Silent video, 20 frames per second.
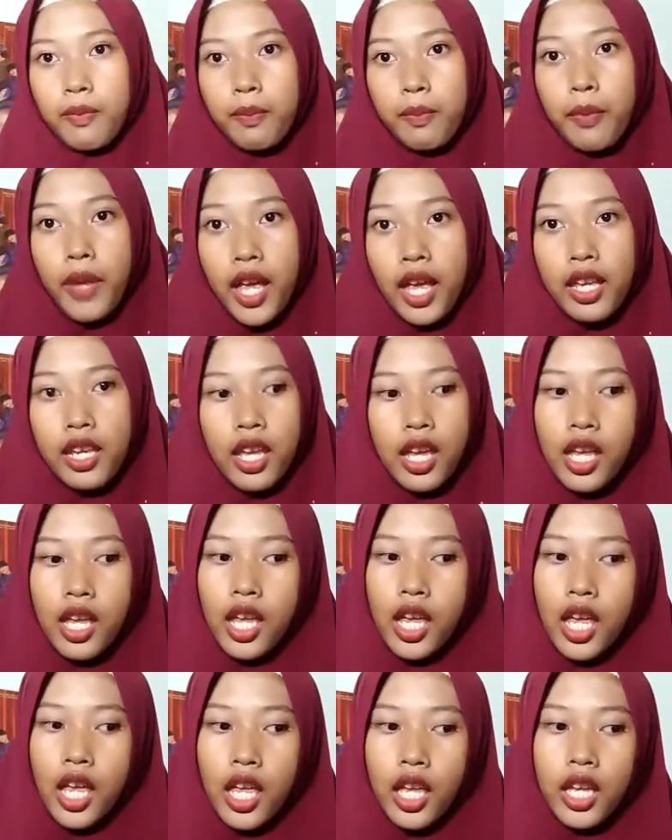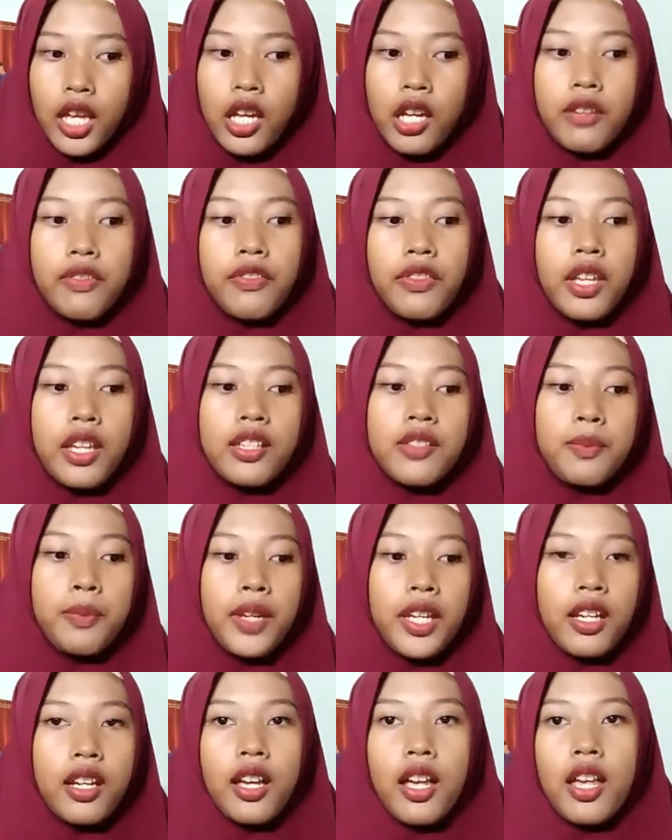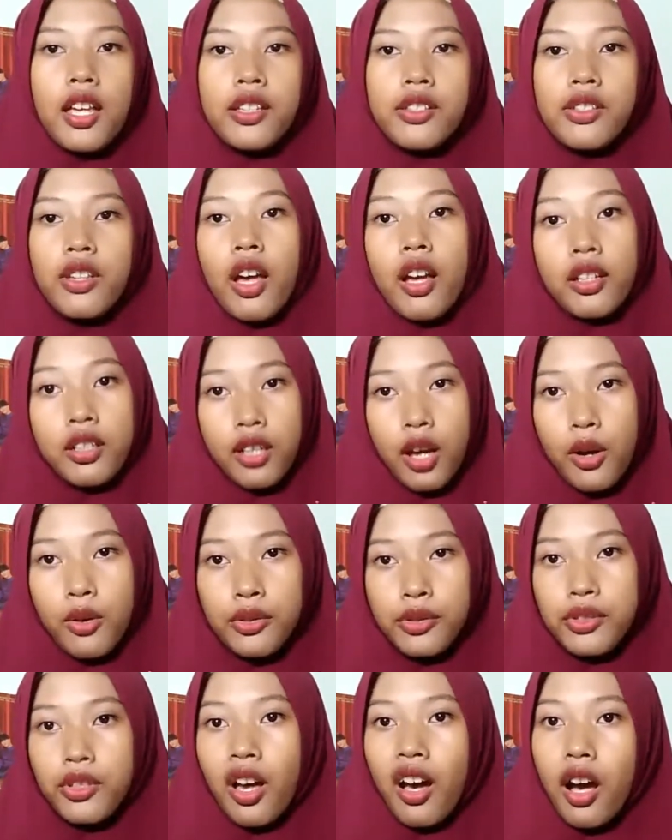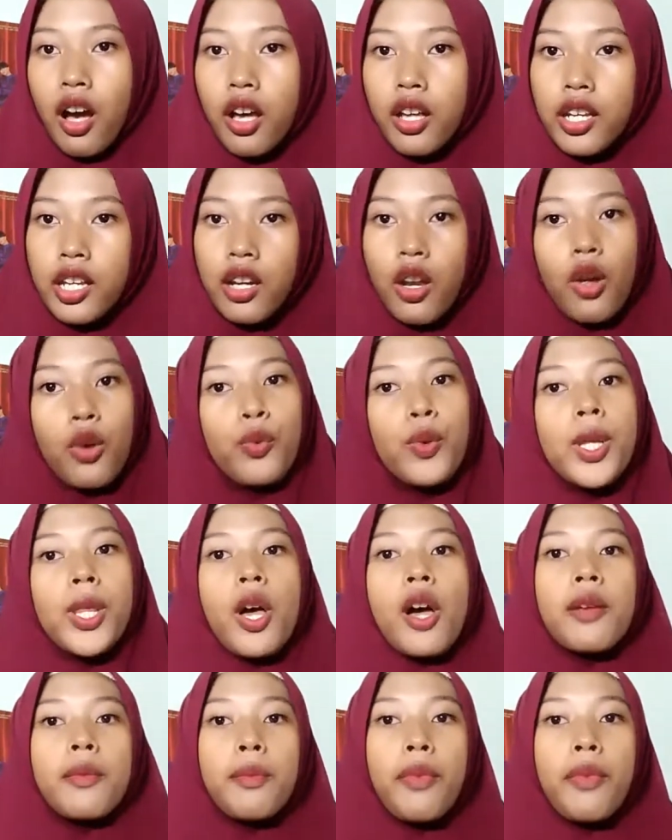But if the speaker goes on and on without